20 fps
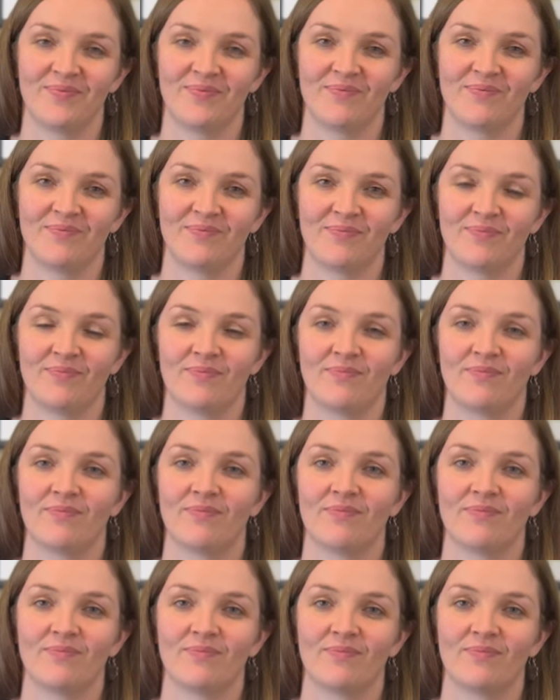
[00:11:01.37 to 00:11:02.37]

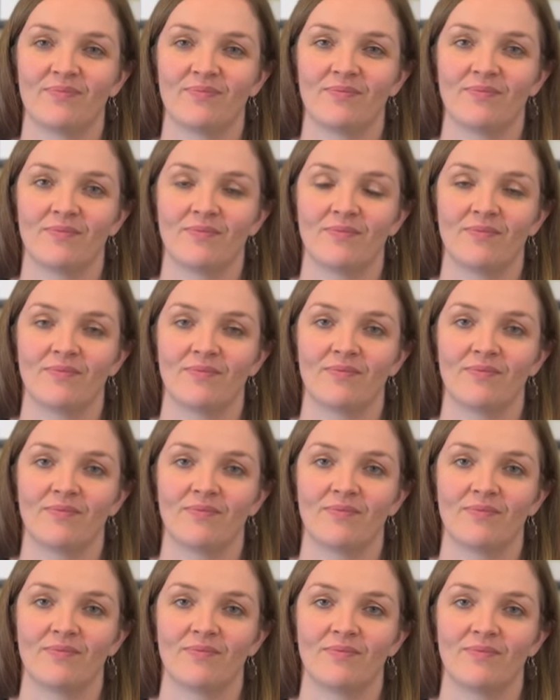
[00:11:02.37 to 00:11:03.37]

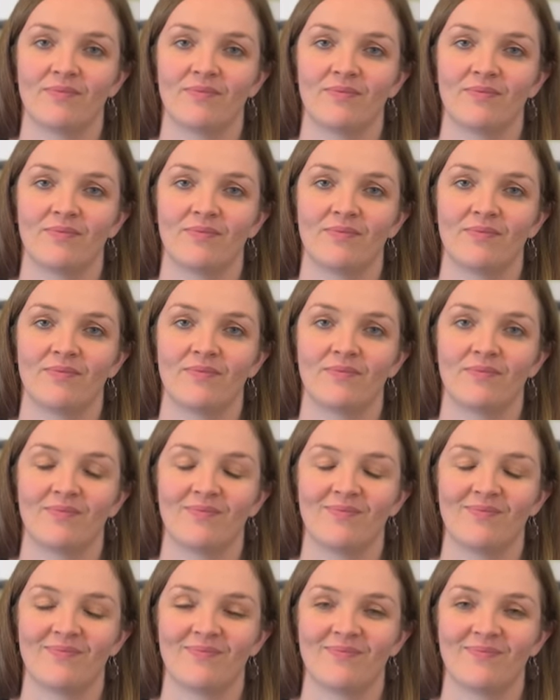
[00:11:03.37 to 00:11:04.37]

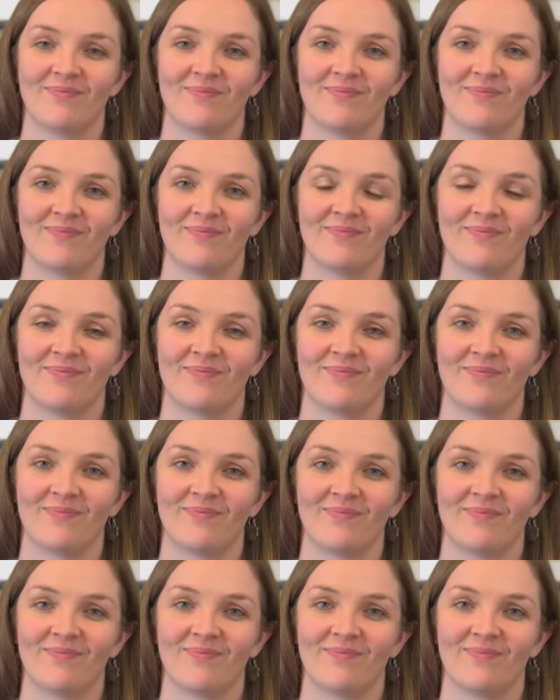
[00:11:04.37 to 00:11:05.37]

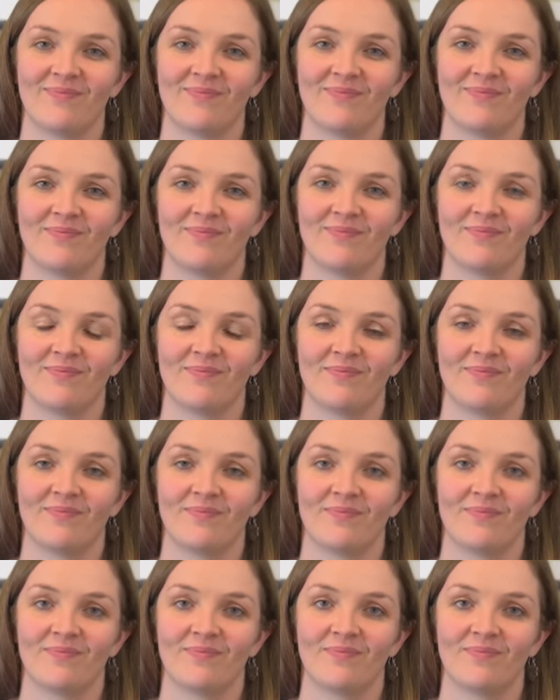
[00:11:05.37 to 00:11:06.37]

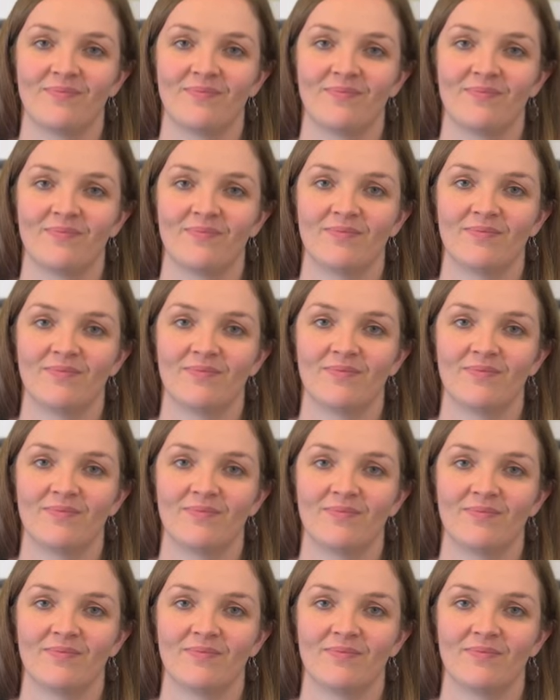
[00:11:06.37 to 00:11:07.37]

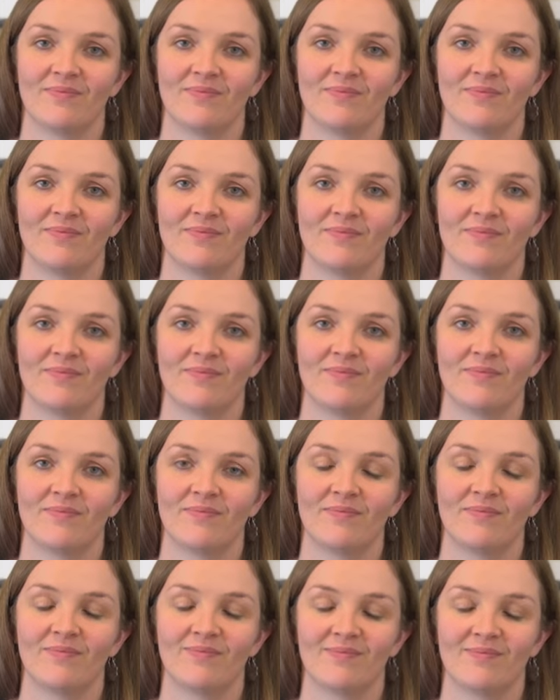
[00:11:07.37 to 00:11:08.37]

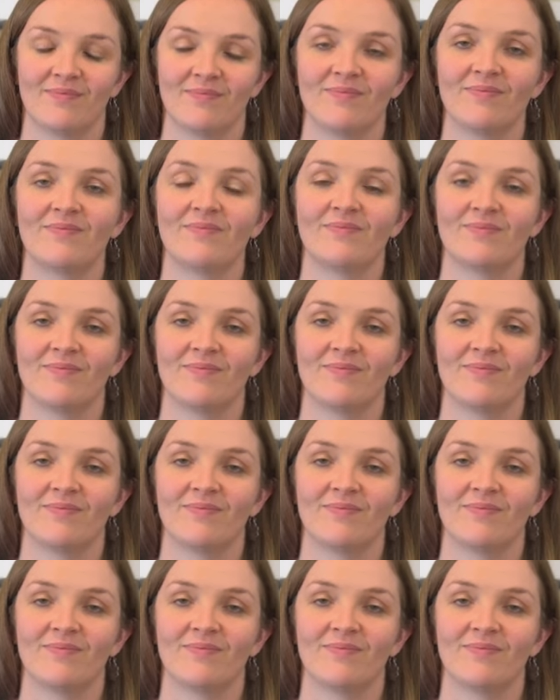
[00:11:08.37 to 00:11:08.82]
This person isn't speaking.